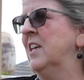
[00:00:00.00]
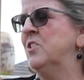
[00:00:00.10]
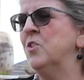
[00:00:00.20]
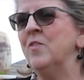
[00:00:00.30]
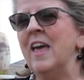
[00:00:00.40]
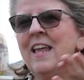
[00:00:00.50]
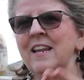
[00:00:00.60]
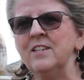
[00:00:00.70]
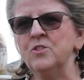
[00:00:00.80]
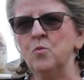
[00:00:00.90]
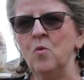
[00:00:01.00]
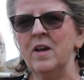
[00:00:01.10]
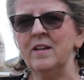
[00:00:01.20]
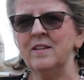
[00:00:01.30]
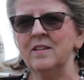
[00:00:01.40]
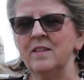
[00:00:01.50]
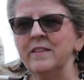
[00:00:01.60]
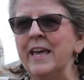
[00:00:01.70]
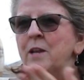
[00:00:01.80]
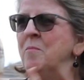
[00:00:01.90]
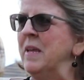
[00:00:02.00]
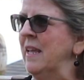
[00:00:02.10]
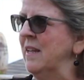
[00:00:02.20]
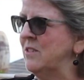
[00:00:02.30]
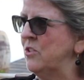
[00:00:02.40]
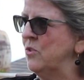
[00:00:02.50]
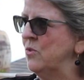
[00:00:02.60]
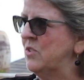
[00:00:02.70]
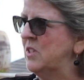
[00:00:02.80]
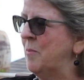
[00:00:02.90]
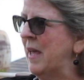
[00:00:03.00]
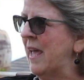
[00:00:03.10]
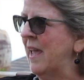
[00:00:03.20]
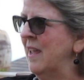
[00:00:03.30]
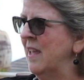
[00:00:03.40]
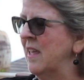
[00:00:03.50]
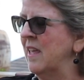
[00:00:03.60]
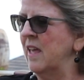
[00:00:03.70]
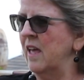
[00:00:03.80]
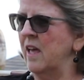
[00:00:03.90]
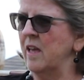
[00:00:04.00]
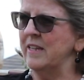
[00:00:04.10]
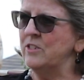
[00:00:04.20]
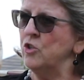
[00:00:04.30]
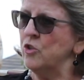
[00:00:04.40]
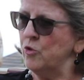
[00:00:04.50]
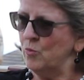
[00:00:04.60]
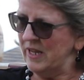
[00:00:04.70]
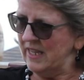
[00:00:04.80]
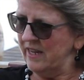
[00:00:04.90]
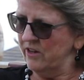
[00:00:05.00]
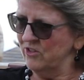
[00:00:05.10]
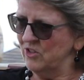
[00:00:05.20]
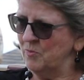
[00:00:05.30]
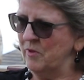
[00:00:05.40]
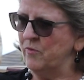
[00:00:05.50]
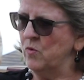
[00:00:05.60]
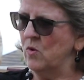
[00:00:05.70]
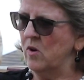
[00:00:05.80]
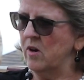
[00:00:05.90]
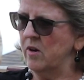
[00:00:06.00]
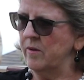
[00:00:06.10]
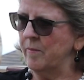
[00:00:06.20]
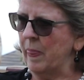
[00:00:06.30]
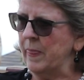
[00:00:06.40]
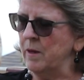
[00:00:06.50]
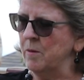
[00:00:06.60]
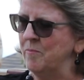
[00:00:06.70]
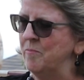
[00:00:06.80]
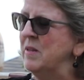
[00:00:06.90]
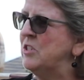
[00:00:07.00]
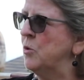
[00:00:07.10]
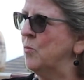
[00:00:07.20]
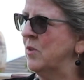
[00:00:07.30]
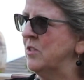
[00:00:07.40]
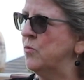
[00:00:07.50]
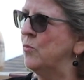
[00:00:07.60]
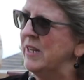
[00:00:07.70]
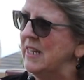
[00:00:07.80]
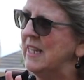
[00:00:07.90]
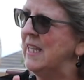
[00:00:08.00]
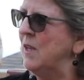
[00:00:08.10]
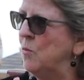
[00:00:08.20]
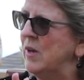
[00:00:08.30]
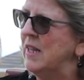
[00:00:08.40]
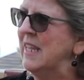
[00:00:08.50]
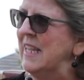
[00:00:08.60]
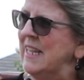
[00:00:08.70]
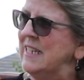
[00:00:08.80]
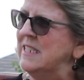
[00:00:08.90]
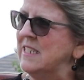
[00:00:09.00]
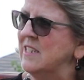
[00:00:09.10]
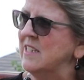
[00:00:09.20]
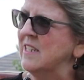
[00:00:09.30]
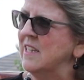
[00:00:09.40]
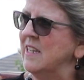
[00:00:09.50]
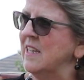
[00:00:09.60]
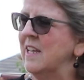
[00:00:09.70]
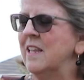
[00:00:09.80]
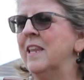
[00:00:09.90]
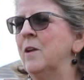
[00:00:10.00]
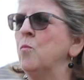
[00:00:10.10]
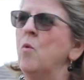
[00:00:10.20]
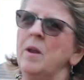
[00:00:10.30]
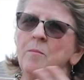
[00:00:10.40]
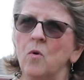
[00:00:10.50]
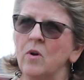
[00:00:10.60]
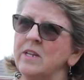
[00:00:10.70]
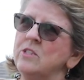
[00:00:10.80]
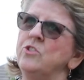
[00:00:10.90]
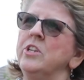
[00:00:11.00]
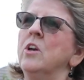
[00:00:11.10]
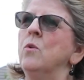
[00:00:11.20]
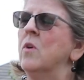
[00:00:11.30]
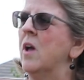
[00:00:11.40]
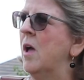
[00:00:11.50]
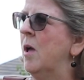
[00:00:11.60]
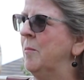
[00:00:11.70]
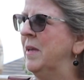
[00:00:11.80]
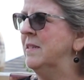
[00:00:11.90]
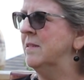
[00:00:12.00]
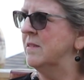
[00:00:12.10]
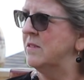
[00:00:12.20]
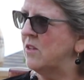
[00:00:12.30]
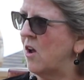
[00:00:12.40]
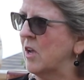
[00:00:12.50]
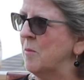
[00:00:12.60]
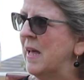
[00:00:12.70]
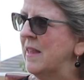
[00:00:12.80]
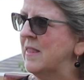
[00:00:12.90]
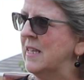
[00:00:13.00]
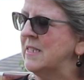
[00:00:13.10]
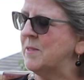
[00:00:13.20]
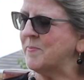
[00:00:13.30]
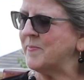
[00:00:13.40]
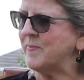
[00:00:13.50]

So that is what led me to Sabay. It took 3 years before the bishop was really willing to let one more NGO come and talk about this.